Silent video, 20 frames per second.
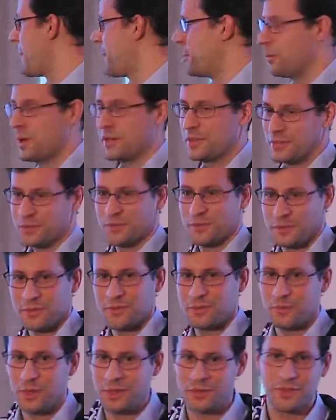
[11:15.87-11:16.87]
But
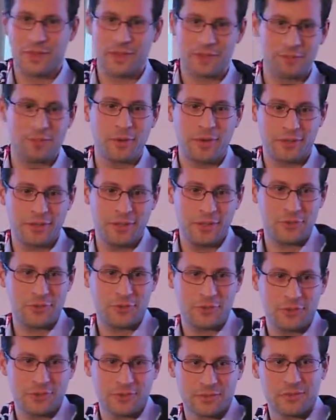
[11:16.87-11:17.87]
the
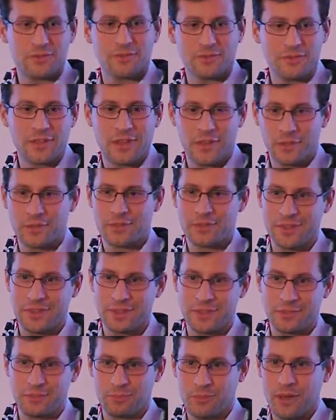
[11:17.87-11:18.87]
expectation that you
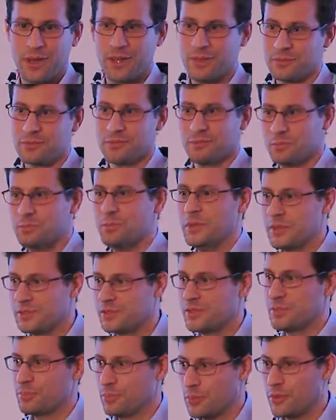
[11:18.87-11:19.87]
set by
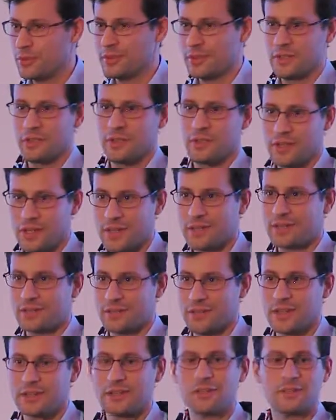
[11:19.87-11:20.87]
misreporting or not
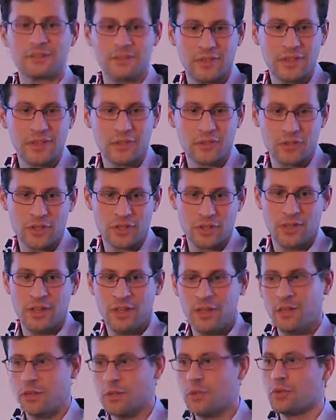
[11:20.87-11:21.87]
distinguishing
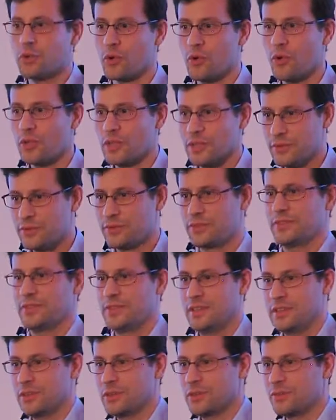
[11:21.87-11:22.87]
your raw
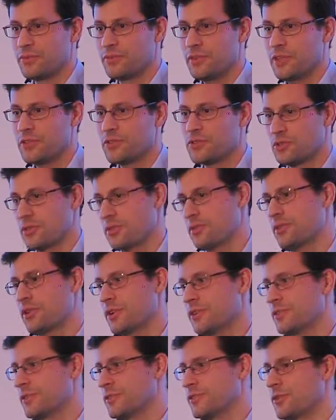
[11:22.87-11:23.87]
lift in your feature
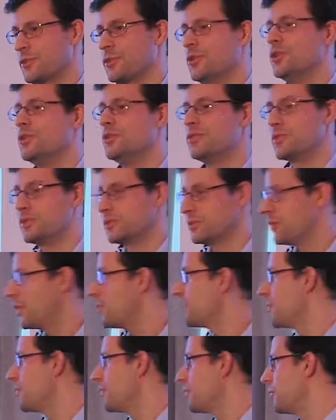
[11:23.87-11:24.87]
versus
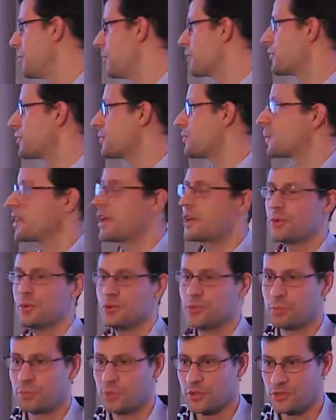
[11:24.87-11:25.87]
versus what I
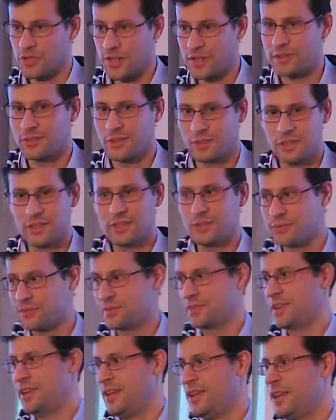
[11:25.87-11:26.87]
call the projected
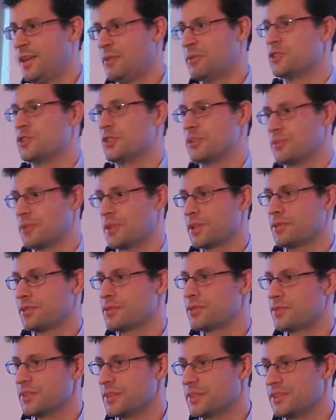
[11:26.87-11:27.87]
lift, which is what
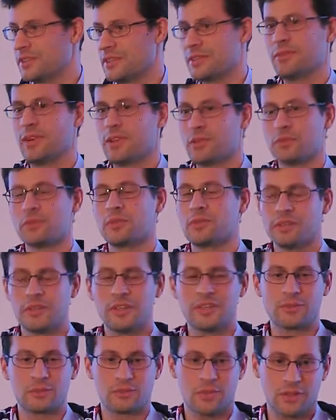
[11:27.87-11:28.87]
you will see when you
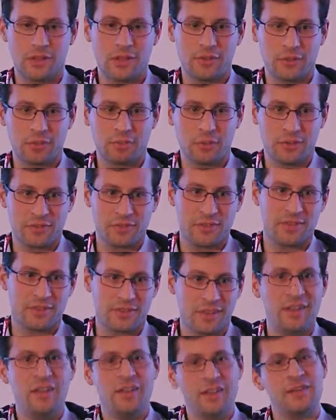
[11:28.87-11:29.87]
release to
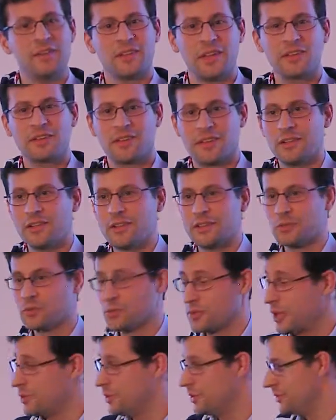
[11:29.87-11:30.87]
100%, that can lead to
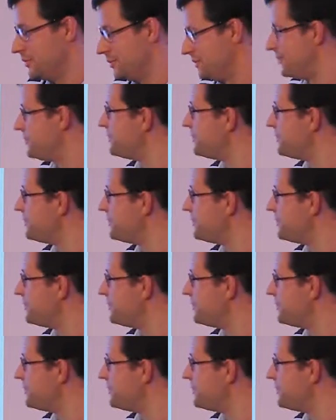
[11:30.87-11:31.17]
trouble.